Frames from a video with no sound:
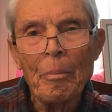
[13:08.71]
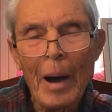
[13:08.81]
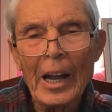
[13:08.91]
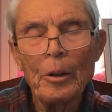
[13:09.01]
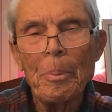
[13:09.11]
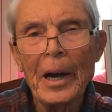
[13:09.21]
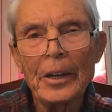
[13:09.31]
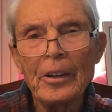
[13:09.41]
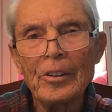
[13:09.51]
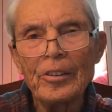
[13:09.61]
male
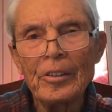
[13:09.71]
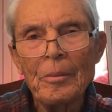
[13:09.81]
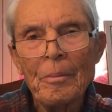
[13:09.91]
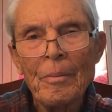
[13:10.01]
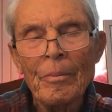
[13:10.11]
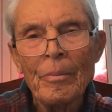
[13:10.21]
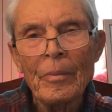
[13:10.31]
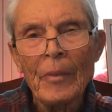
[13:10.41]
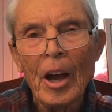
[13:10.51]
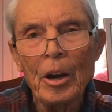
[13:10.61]
partners,
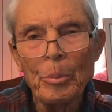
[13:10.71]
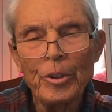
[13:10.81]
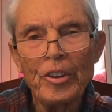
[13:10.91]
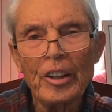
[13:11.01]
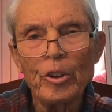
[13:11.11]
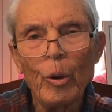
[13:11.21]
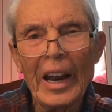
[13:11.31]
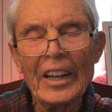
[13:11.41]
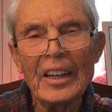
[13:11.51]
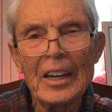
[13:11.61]

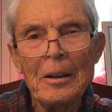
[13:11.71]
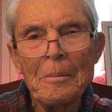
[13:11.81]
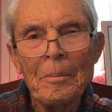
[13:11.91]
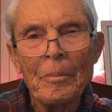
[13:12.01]
homosexuality,